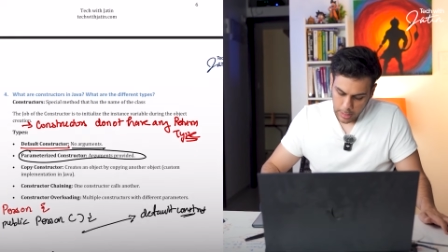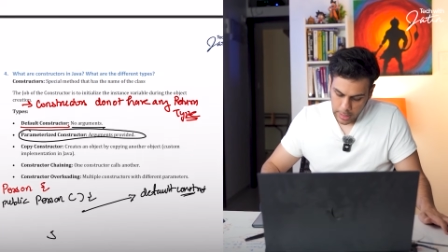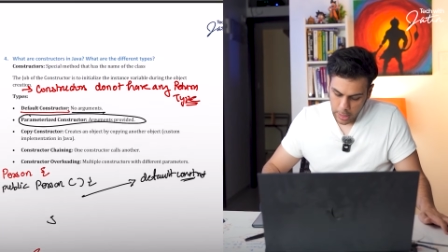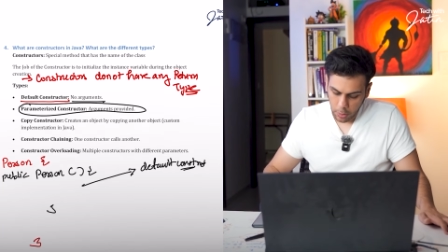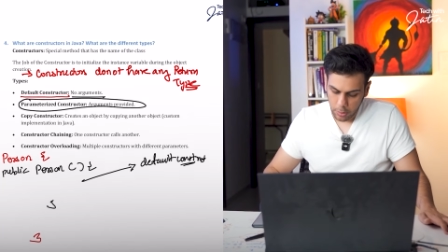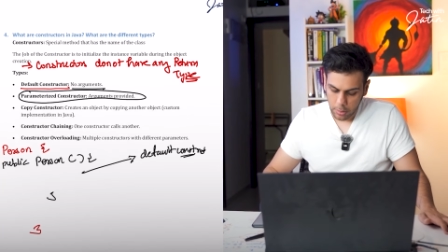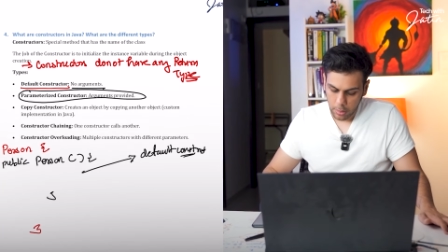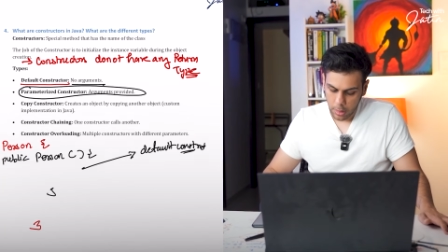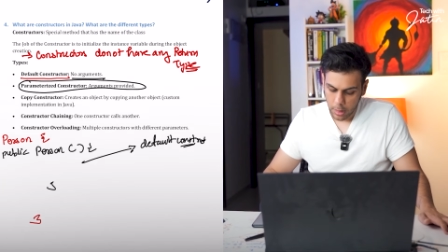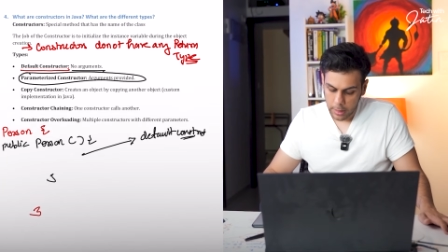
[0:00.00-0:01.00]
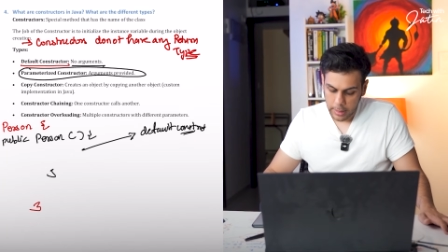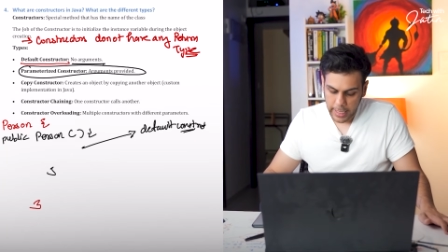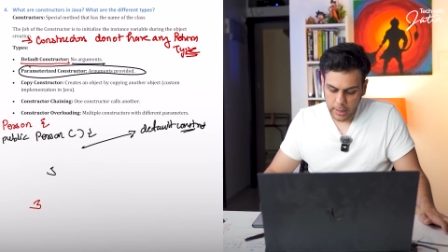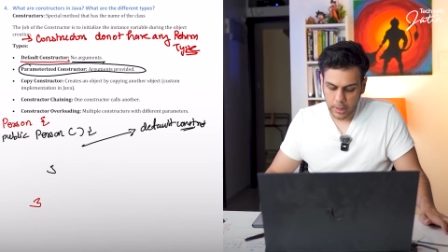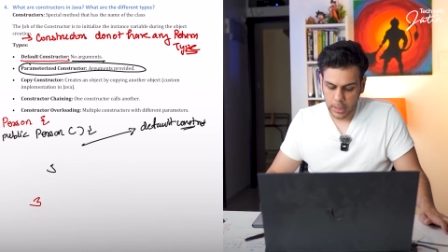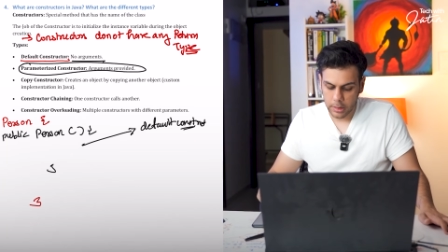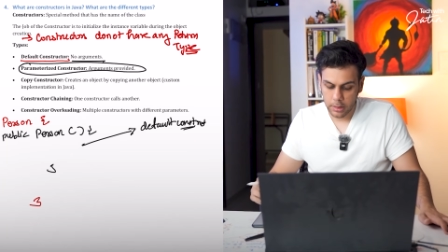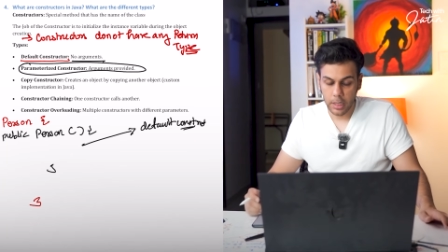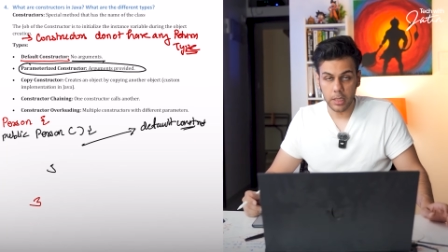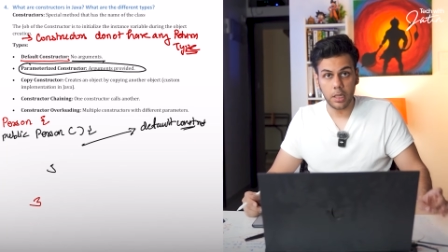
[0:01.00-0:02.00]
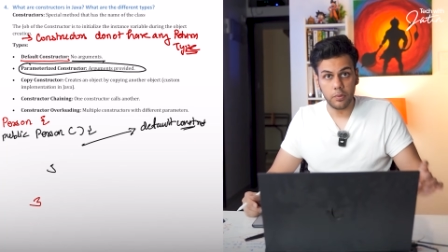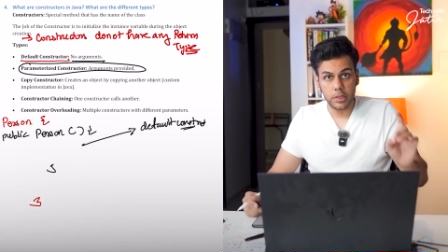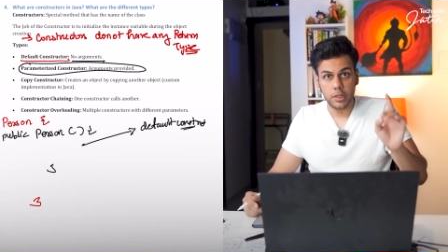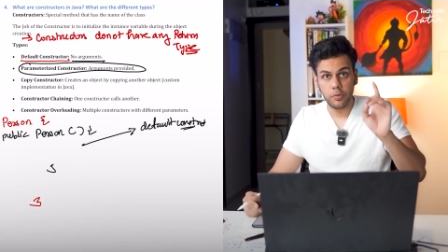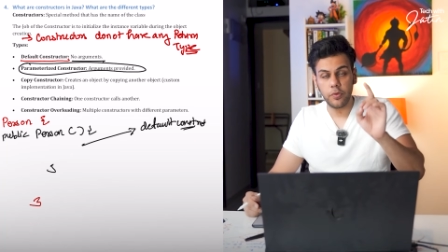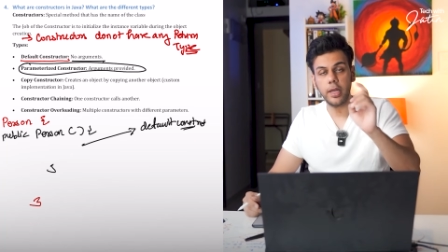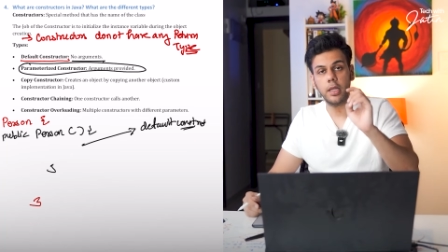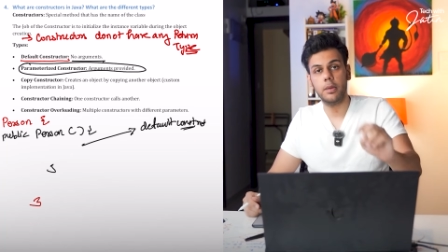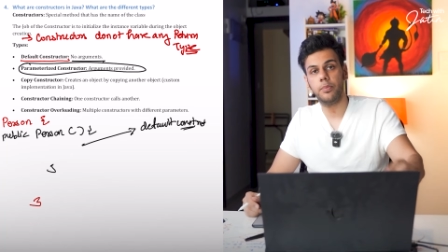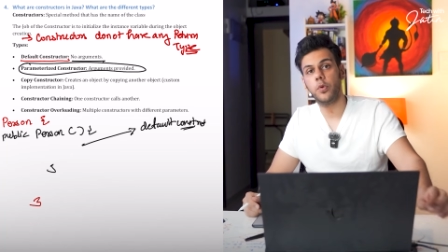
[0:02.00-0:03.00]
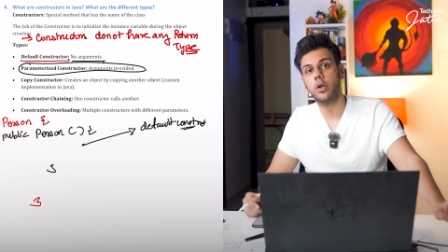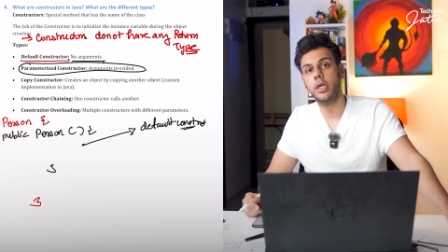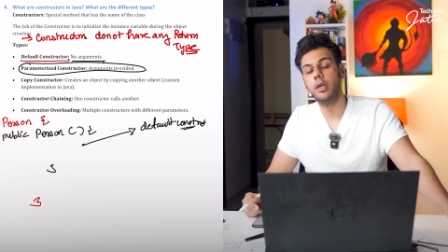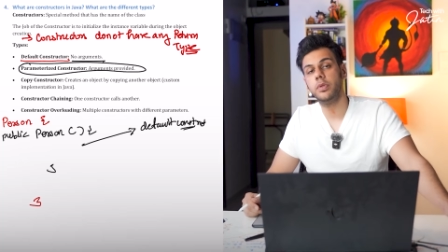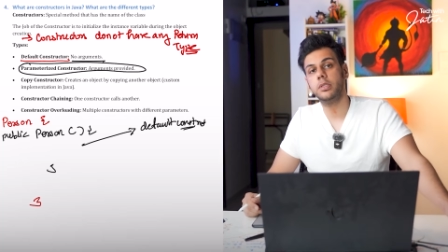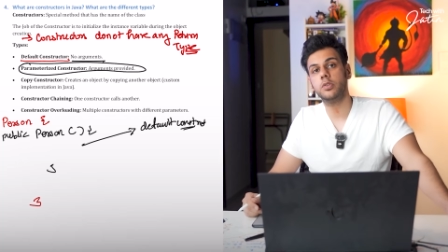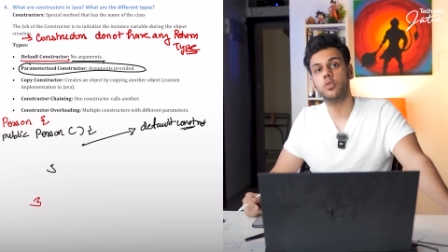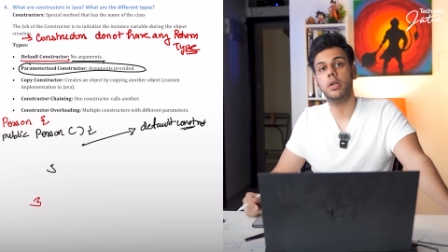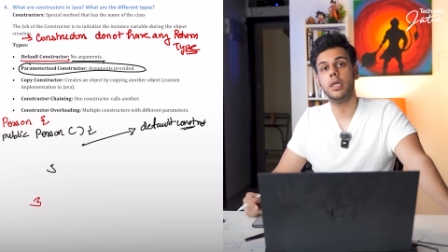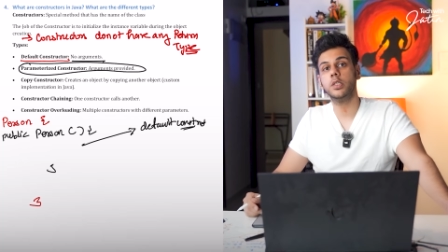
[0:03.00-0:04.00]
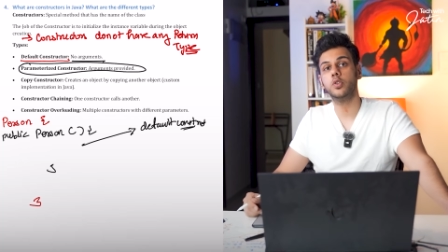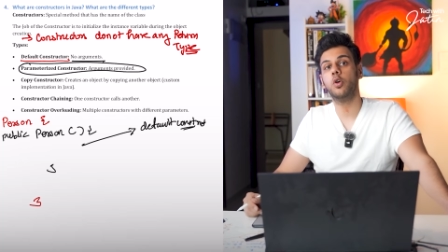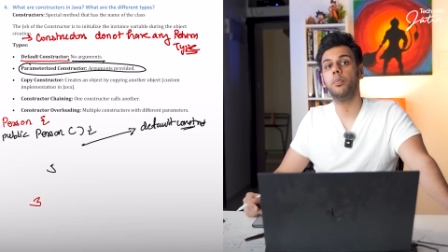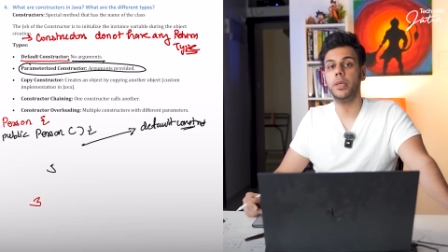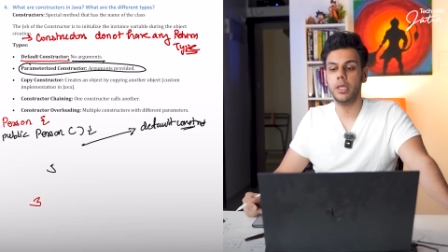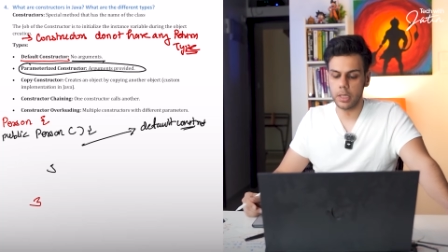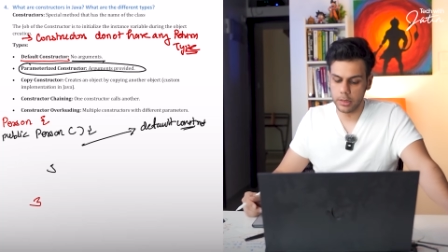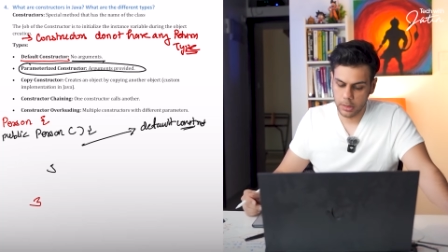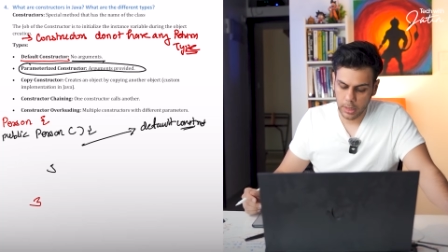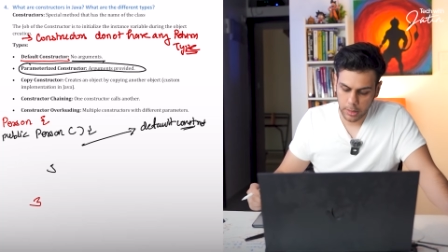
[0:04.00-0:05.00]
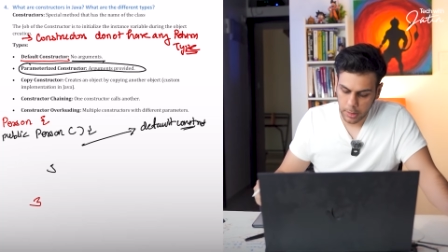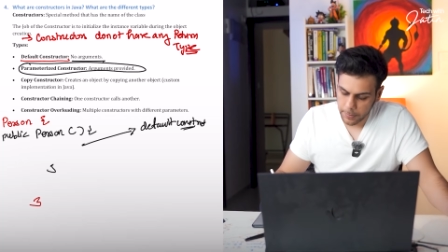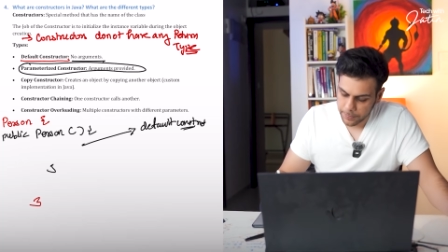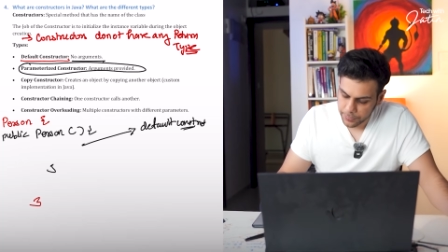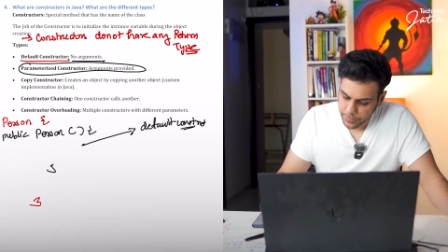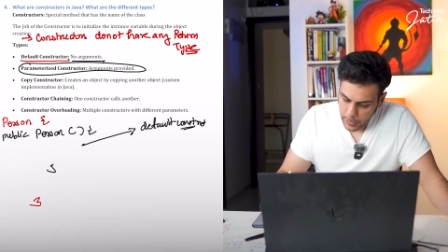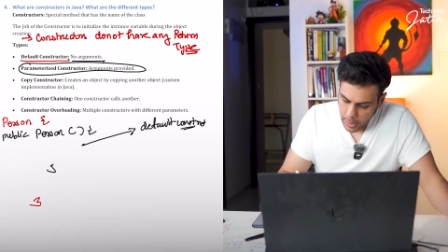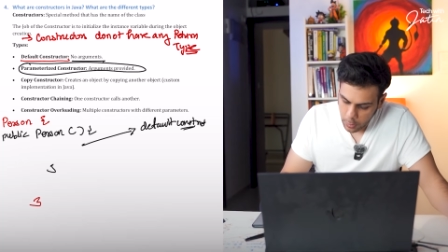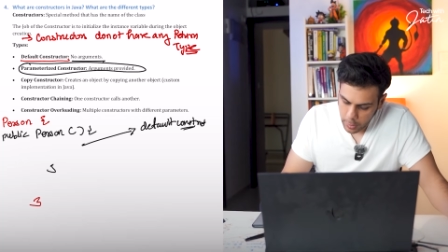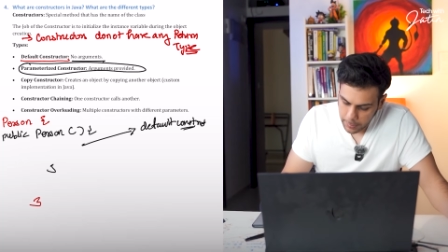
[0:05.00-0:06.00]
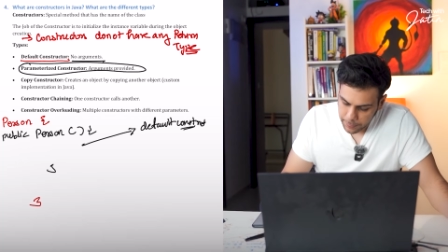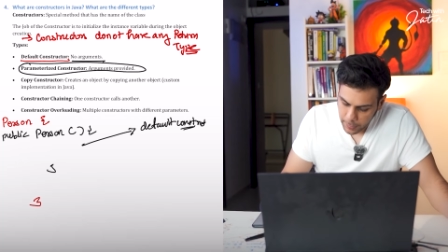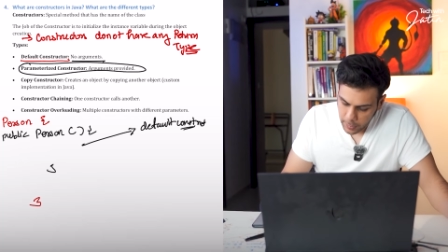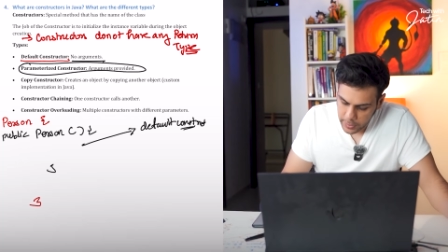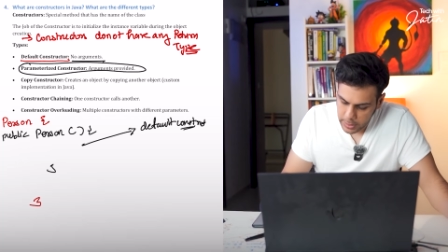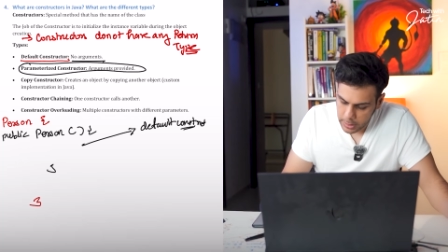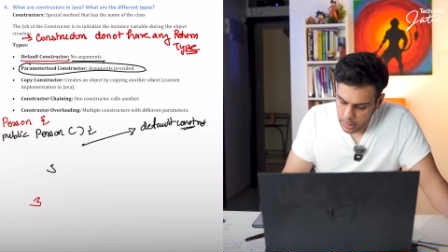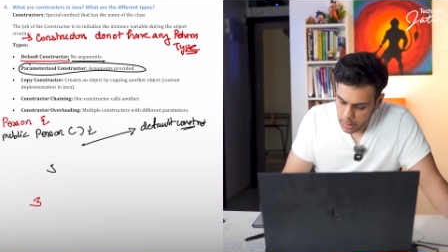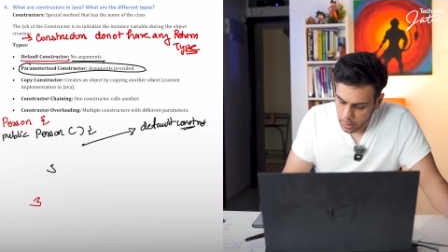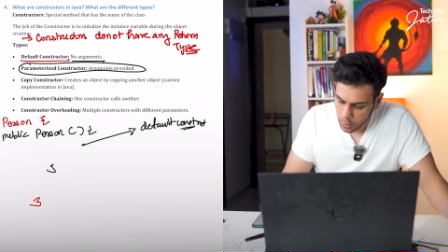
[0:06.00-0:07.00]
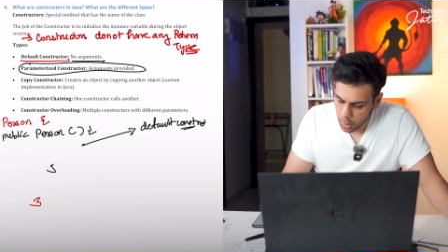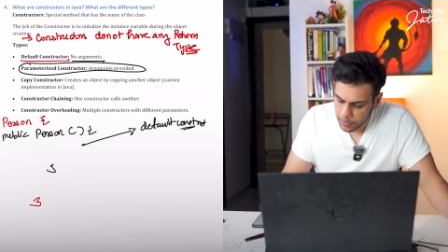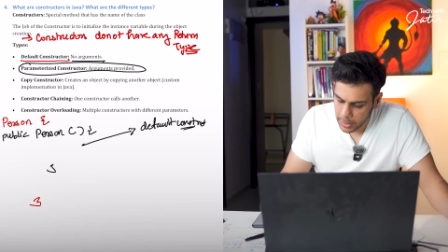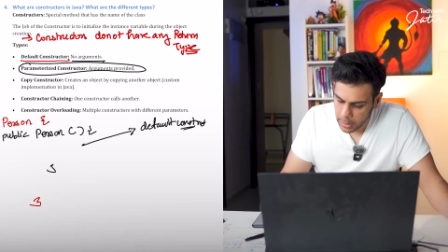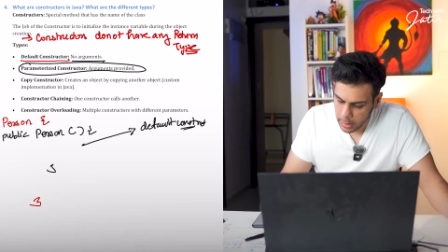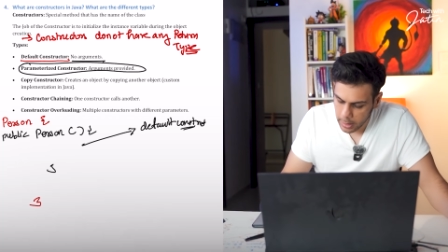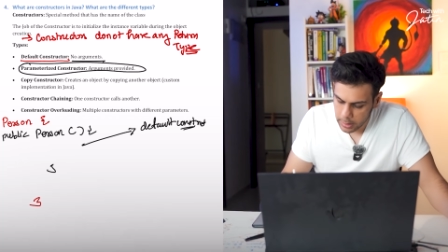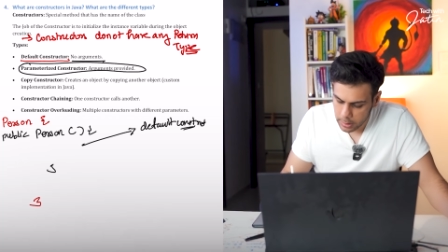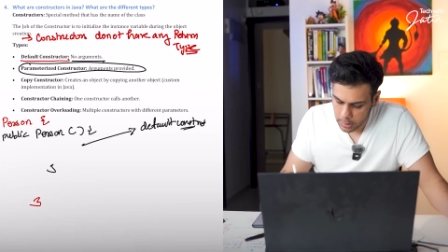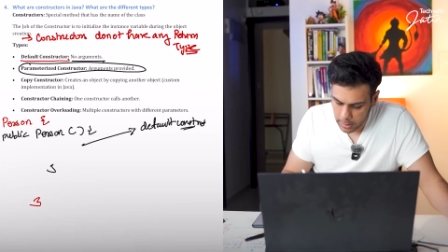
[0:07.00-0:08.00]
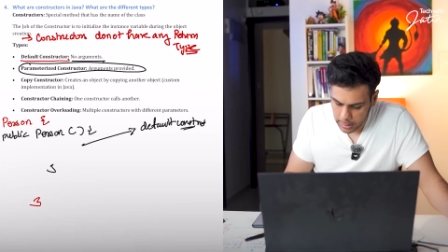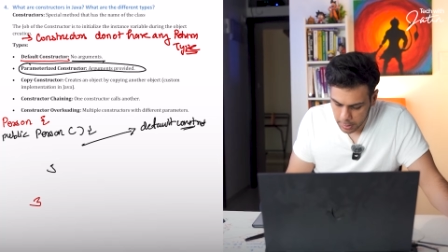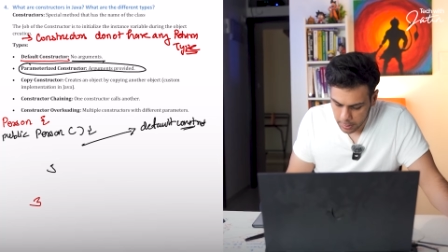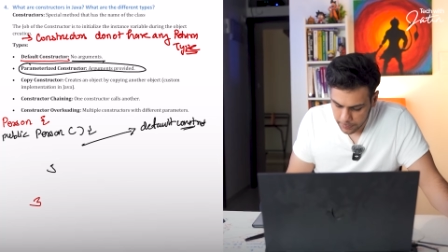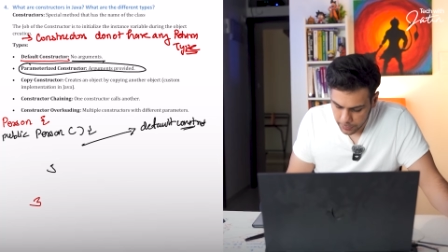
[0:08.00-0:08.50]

Now, next constructor, which is very important, which is called as copy constructor. Okay, which is copy constructor.